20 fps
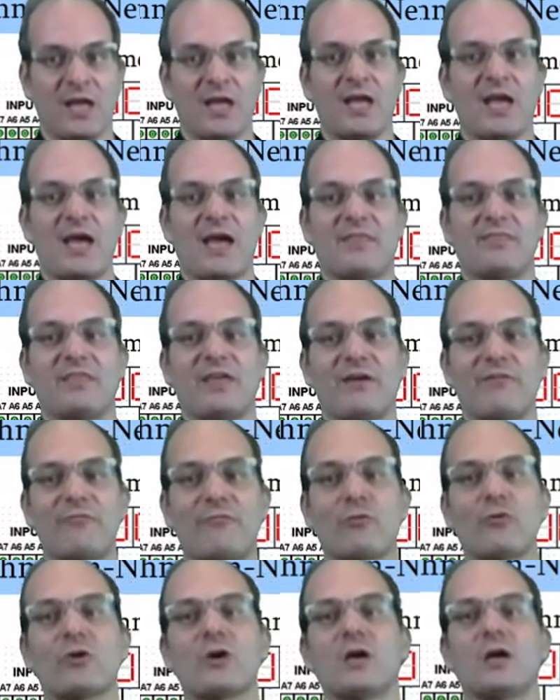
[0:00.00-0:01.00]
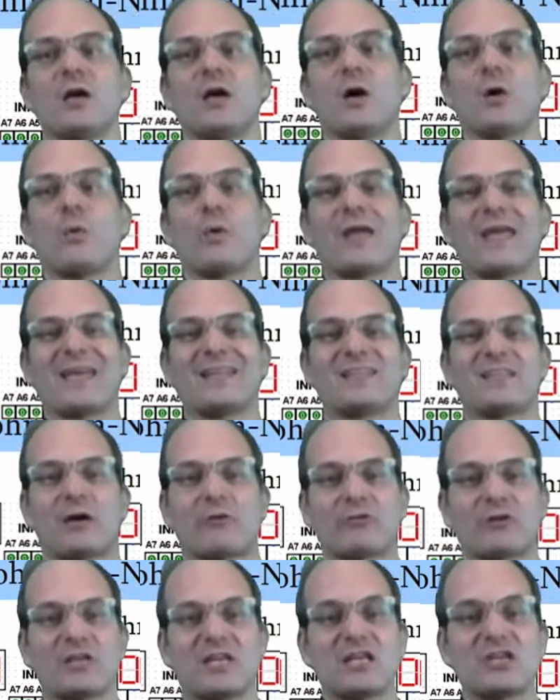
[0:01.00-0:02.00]
And therefore, we can
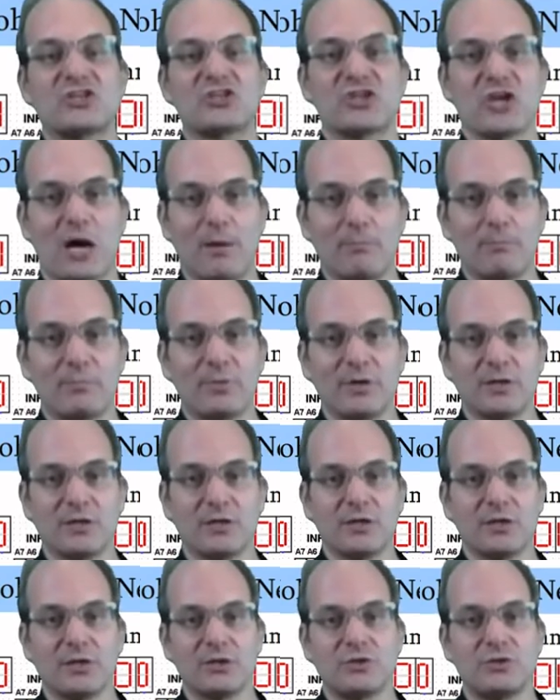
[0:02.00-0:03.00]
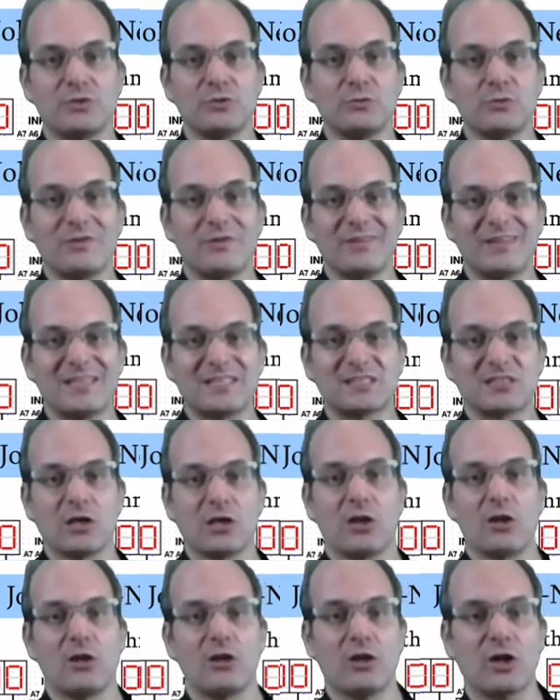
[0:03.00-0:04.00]
directly jump to this
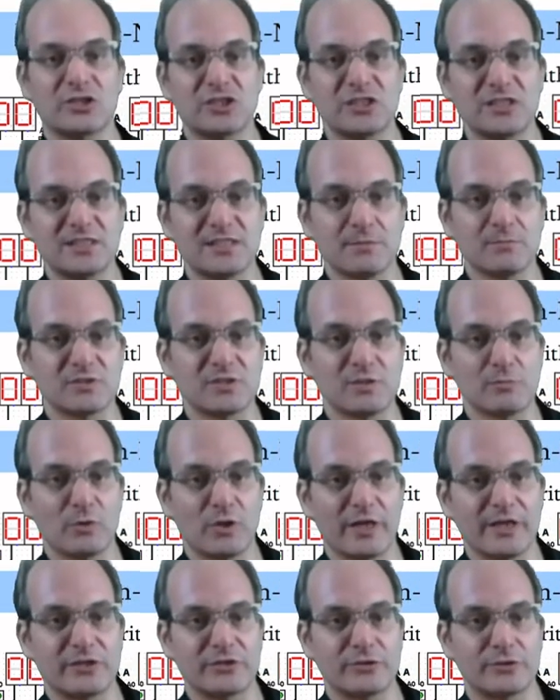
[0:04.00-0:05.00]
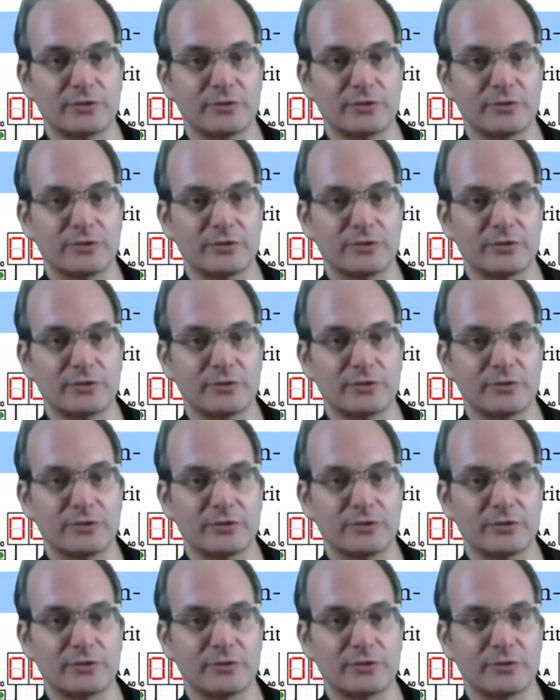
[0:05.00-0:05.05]
Logisim simulator.